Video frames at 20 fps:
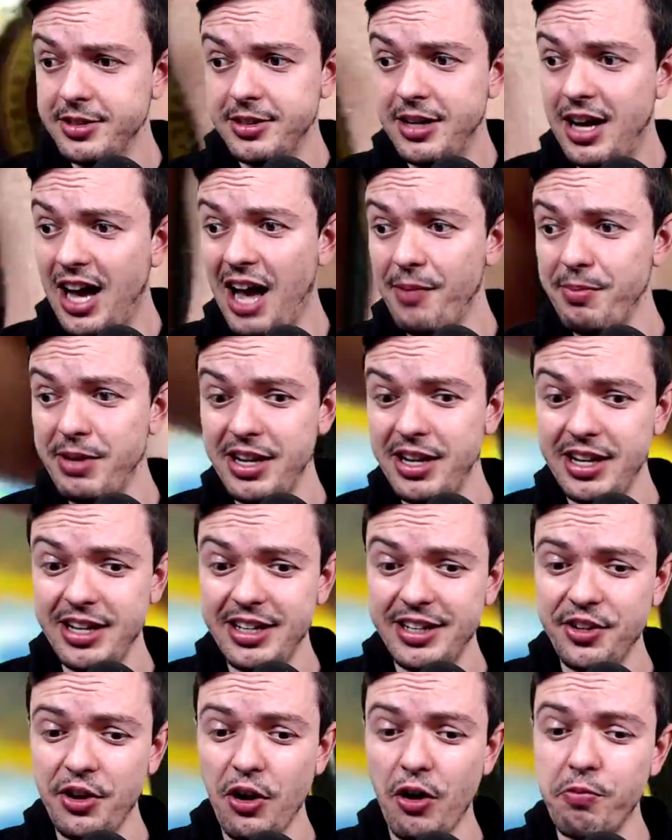I
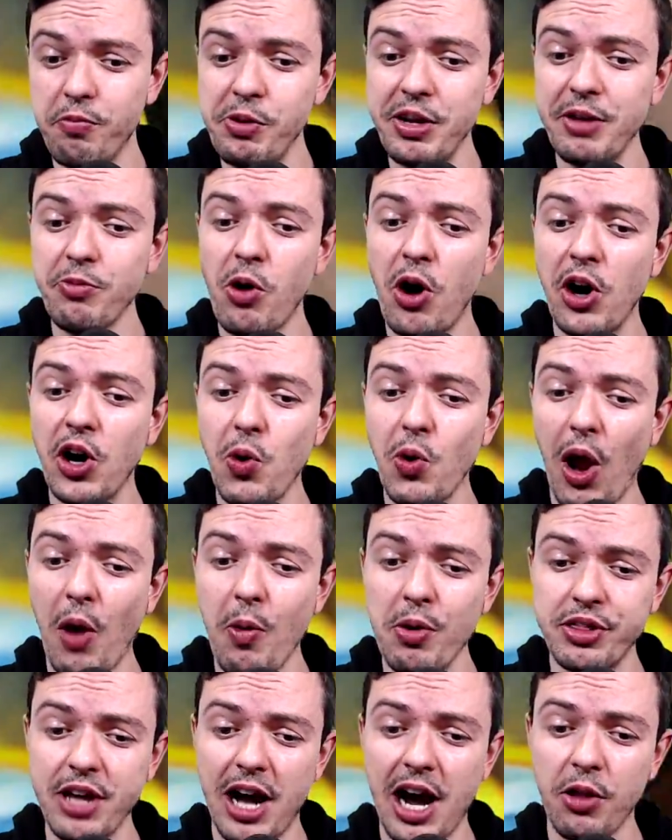mean, yo, if we walk away
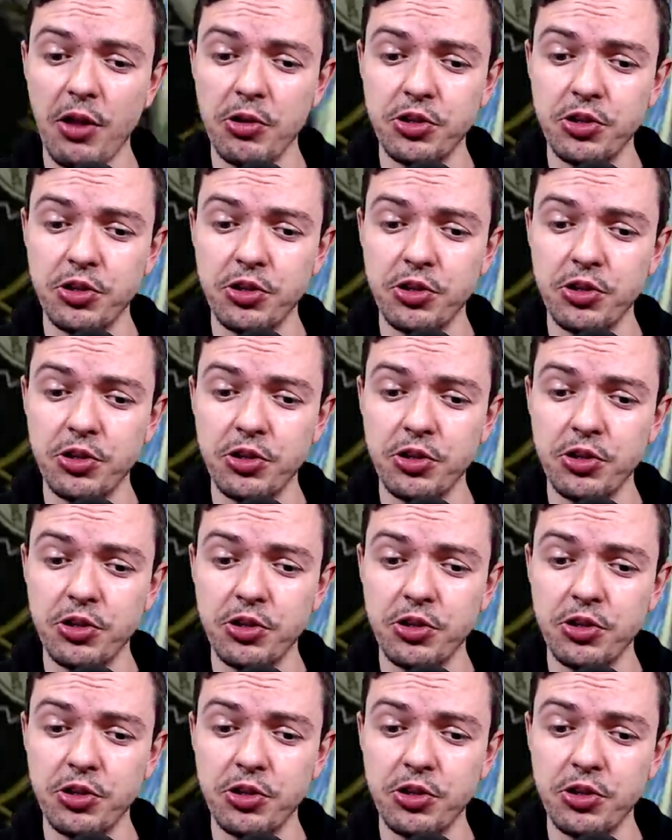with a hollow